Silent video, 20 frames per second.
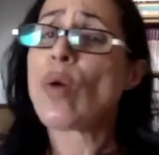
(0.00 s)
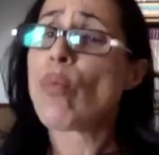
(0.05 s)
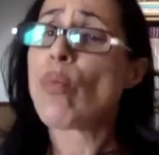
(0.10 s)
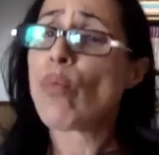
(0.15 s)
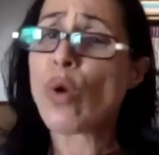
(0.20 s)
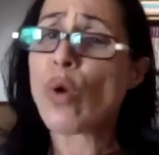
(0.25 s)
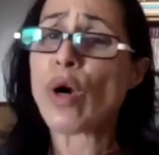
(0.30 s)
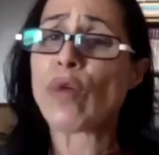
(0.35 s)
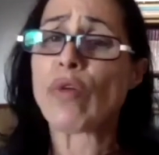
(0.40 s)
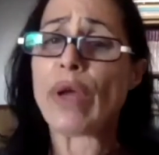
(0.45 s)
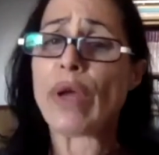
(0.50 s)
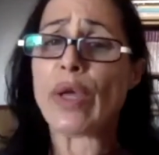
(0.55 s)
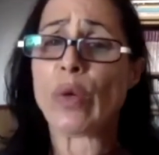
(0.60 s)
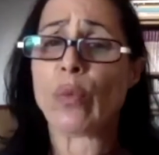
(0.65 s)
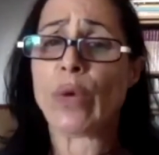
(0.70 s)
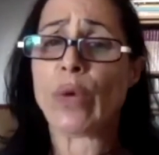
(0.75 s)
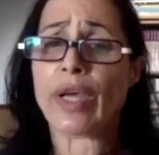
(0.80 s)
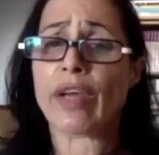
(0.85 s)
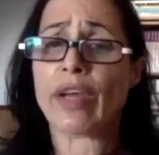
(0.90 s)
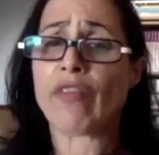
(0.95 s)
more
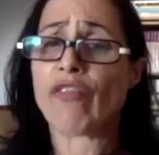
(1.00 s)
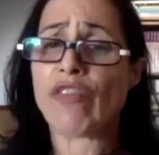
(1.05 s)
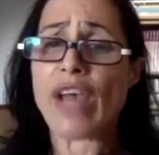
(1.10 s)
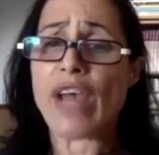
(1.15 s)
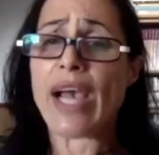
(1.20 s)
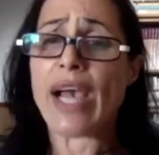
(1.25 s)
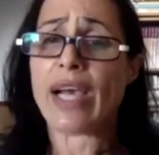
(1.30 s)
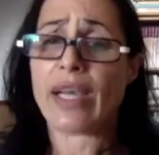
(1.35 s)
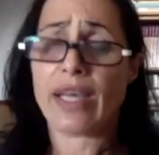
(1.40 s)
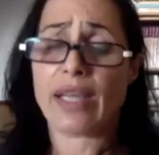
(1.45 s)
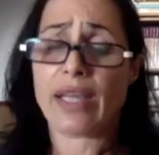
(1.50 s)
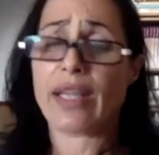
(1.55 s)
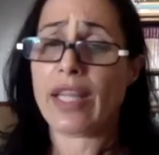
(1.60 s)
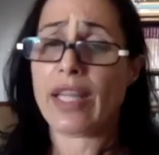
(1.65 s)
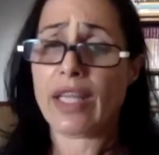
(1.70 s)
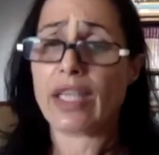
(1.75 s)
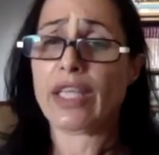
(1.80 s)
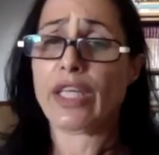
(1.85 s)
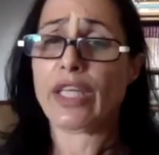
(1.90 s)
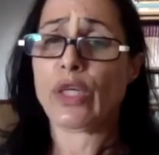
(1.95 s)
right-wing, in fact,
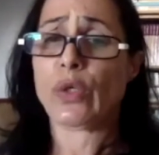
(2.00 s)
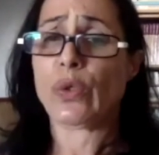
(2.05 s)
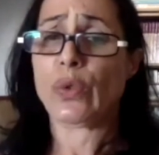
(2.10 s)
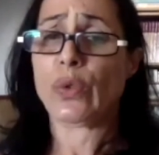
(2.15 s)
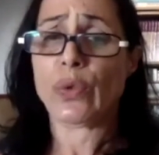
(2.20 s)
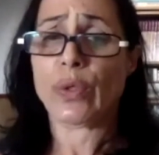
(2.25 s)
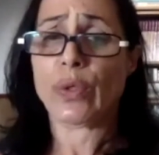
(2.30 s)
than the Likud.